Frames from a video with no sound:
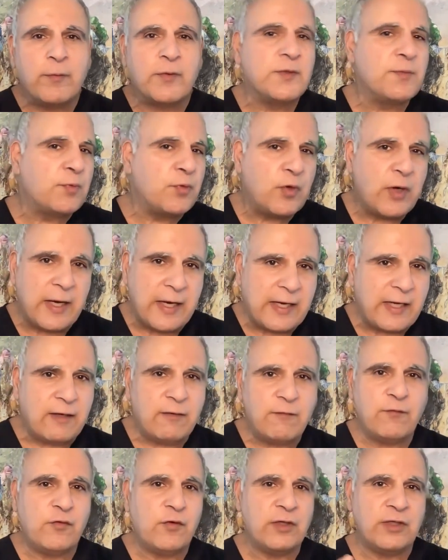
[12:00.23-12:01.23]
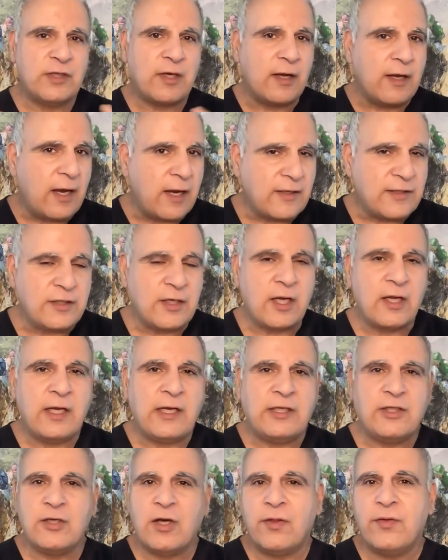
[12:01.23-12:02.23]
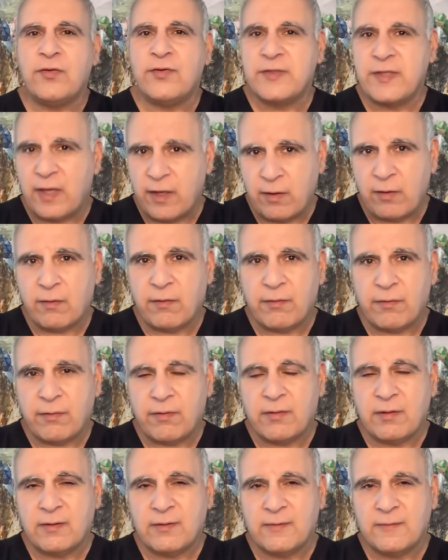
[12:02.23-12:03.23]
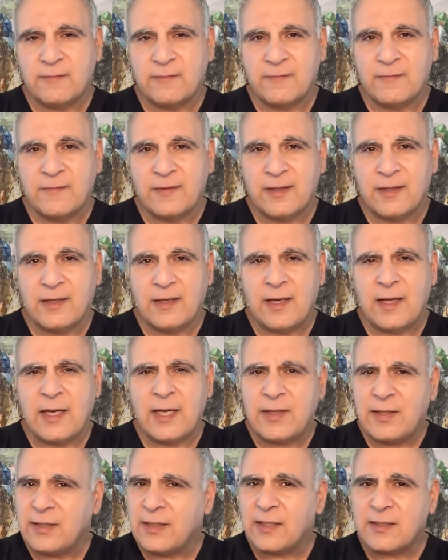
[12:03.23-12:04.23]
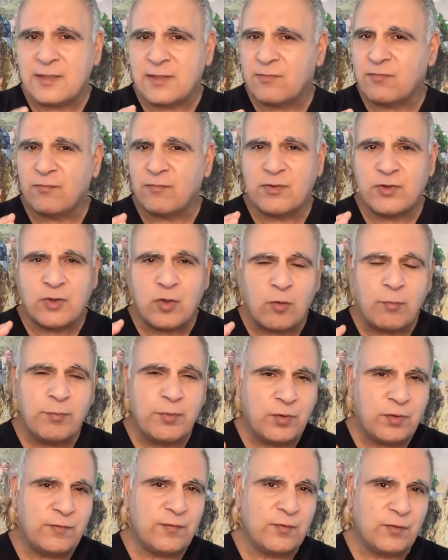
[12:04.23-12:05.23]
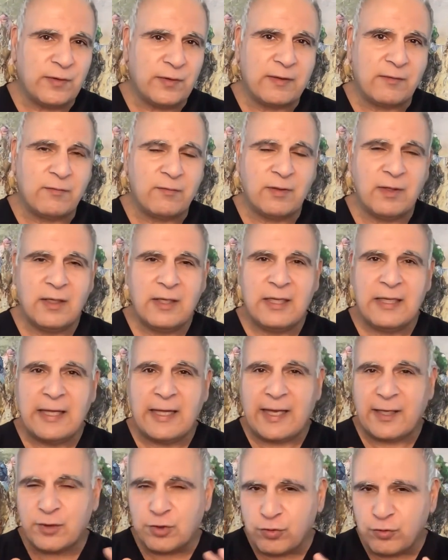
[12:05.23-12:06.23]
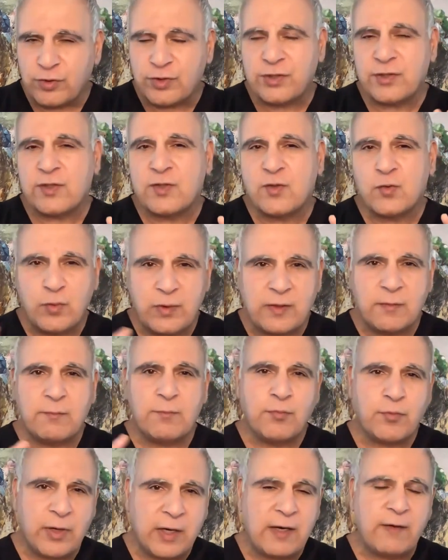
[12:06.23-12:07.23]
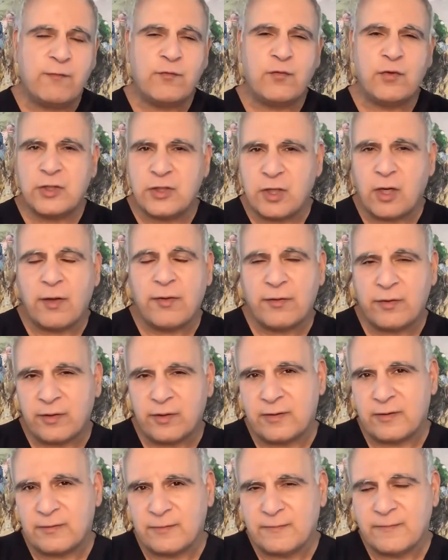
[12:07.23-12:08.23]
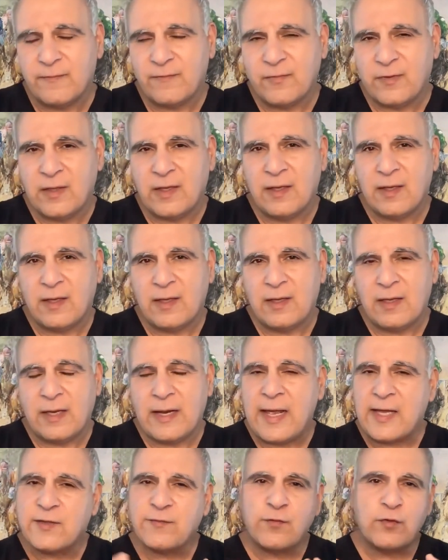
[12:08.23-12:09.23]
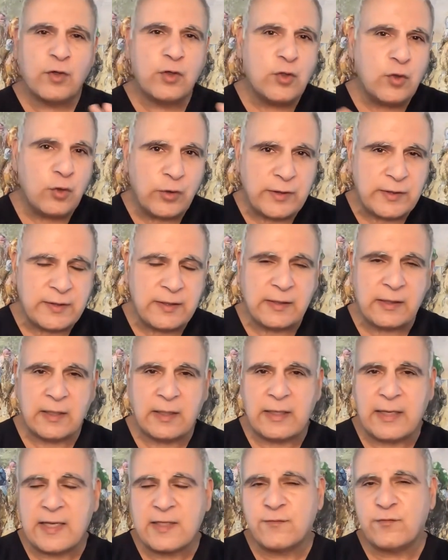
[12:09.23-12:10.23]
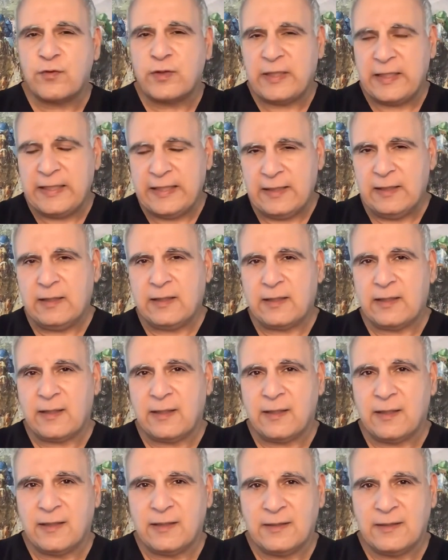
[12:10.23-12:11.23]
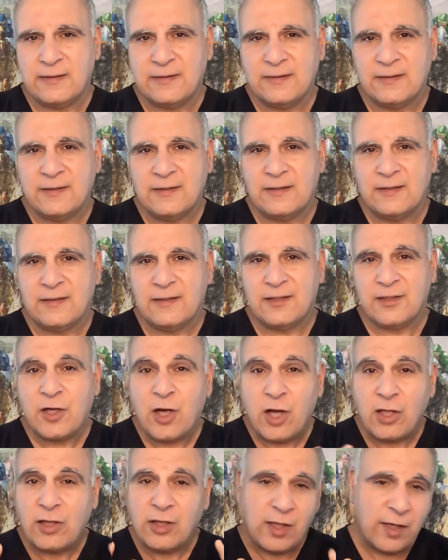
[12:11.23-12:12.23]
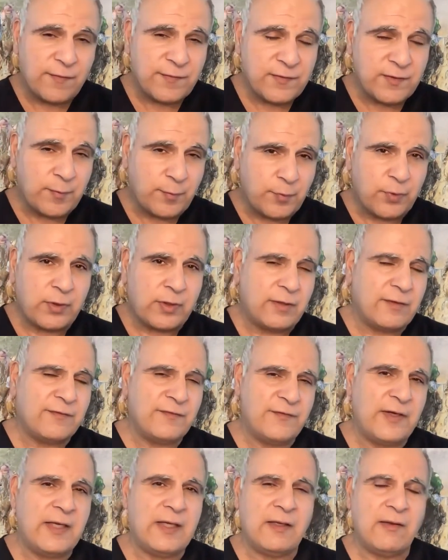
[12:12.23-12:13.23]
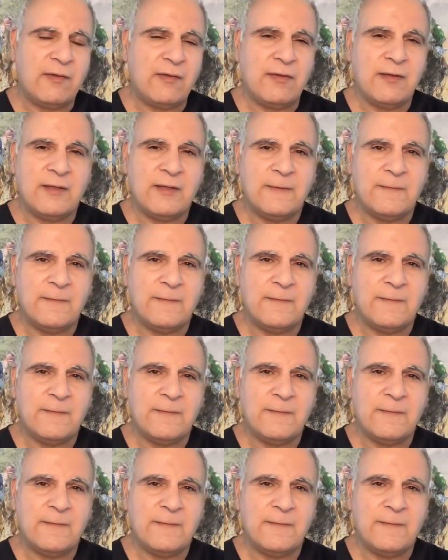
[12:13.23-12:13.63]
was praying for each, each, each other's health. I think that's so beautiful that as Christians, we can pray for each other and ask for anointing and ask for healing. God loves the prayer of faith.